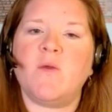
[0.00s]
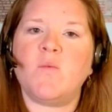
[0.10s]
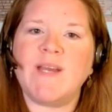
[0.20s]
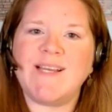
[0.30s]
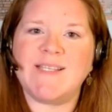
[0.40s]
The
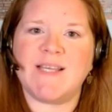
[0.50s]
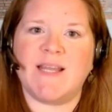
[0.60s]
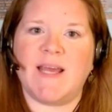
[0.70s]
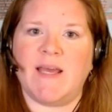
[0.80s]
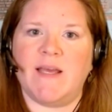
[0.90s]

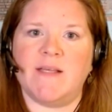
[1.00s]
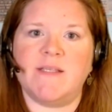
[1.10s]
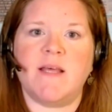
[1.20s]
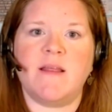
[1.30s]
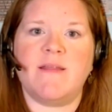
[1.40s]
reason
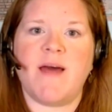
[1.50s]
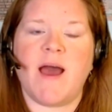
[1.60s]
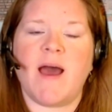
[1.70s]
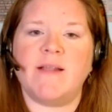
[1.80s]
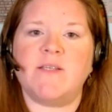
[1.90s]
is
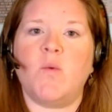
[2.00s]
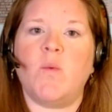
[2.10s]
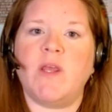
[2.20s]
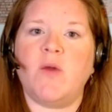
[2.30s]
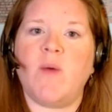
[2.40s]
that
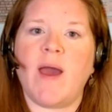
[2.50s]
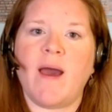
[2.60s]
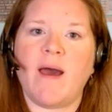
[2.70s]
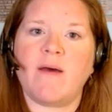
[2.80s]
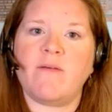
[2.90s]
when you
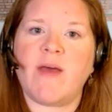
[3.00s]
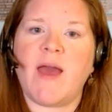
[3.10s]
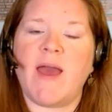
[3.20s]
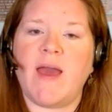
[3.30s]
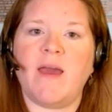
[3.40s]
have
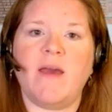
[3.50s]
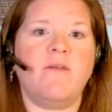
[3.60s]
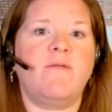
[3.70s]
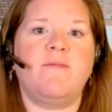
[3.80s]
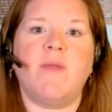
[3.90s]

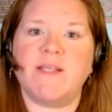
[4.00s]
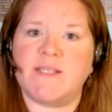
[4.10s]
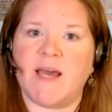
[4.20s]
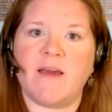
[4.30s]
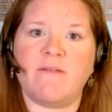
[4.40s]
a,
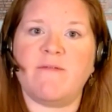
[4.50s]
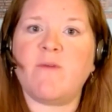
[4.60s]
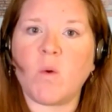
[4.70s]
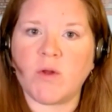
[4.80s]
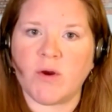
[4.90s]
let's say,
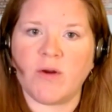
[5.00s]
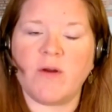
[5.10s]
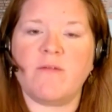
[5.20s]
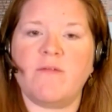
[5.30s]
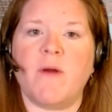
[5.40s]

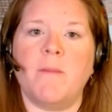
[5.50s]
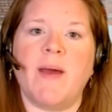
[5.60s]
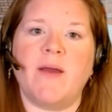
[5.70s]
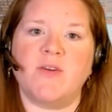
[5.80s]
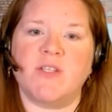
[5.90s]
folder from
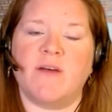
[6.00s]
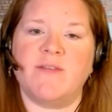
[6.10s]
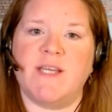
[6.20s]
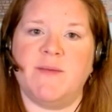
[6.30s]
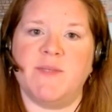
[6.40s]

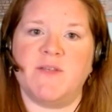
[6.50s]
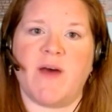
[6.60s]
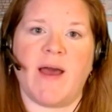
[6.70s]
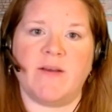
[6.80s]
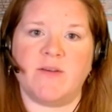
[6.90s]
Microsoft Teams
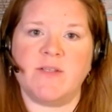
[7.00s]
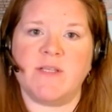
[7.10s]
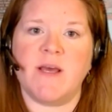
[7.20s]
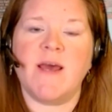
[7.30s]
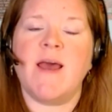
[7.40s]

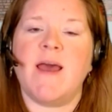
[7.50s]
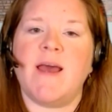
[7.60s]
files,